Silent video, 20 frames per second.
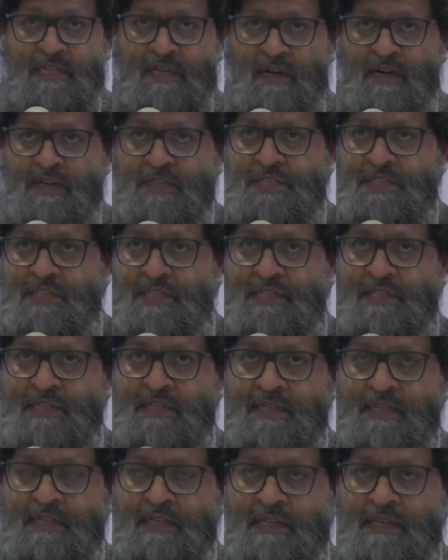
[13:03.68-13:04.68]

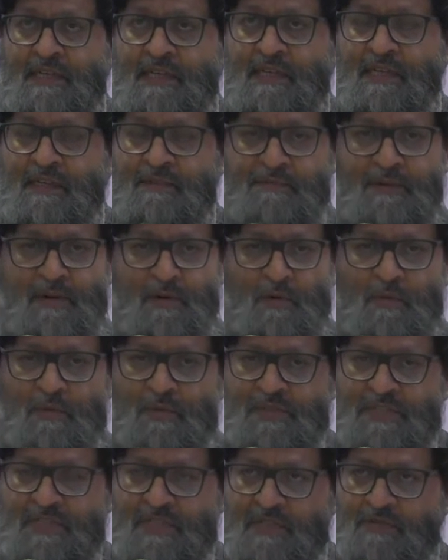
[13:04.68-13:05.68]
largely, in fact,
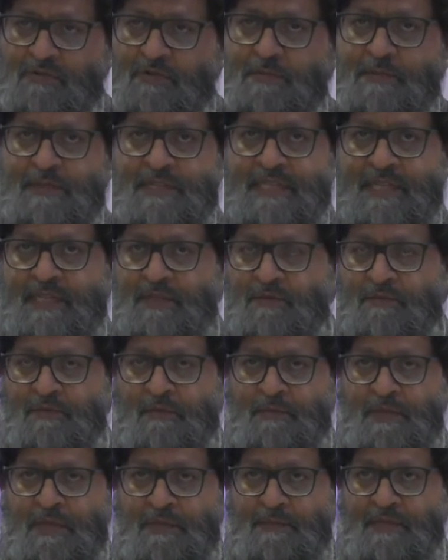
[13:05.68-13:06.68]
almost 100% of
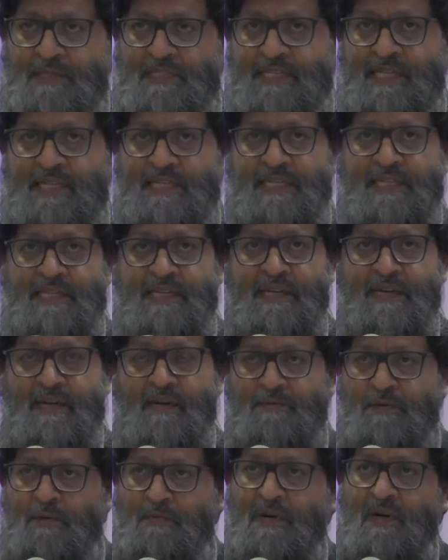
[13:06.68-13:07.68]
the people attending it
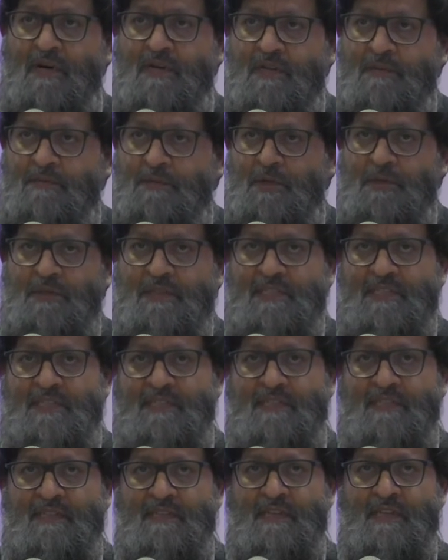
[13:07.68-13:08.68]
are from our
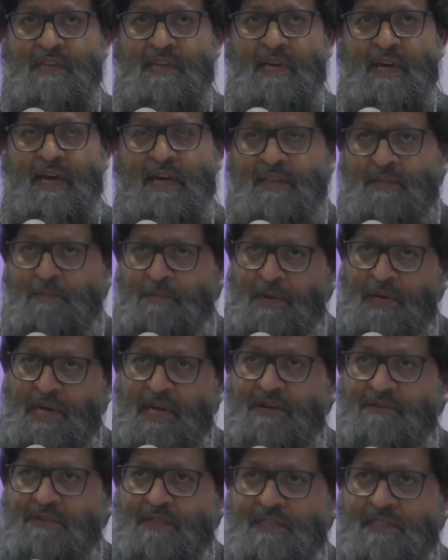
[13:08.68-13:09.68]
community, and the
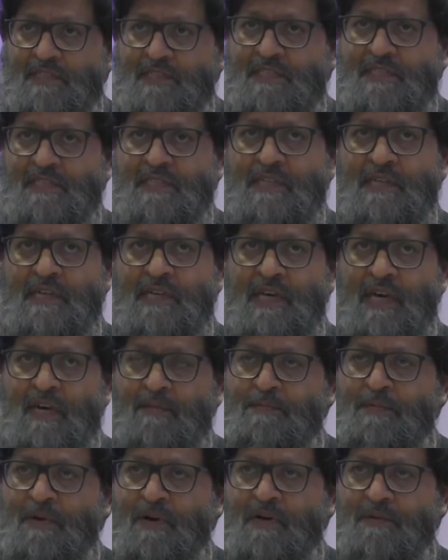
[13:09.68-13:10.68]
parents
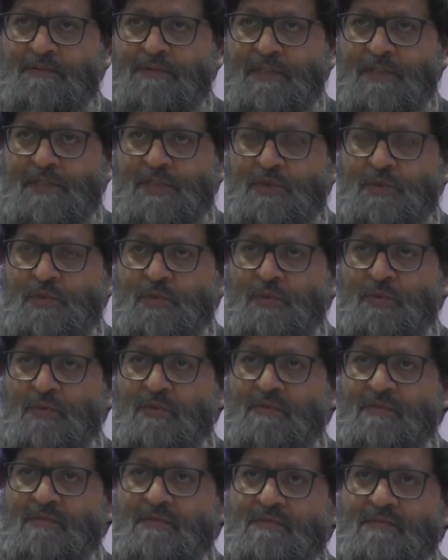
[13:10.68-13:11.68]
at Parkfield
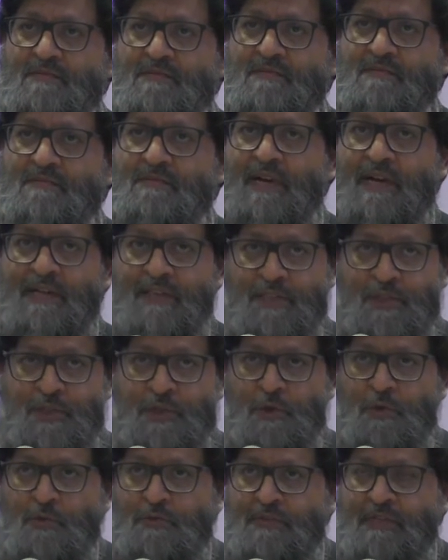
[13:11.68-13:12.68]
School, and the
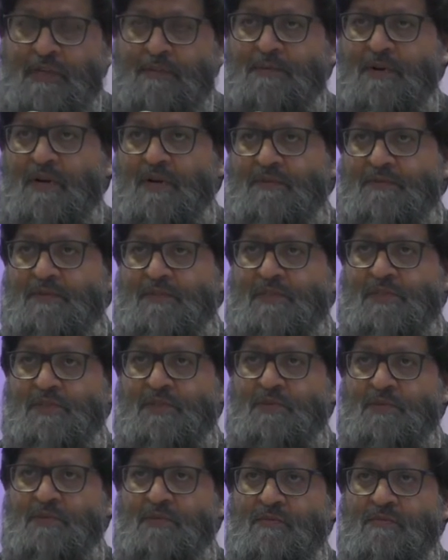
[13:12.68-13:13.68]
children at Parkfield
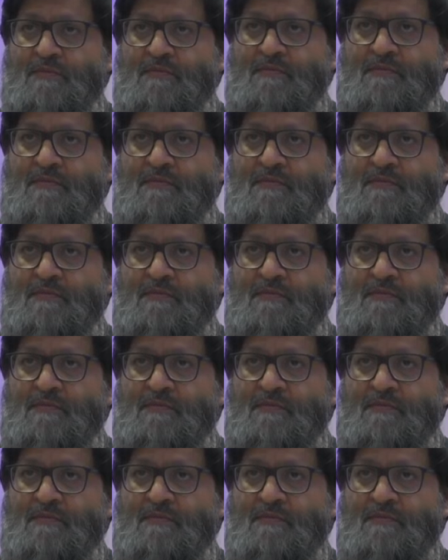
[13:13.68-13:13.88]
School.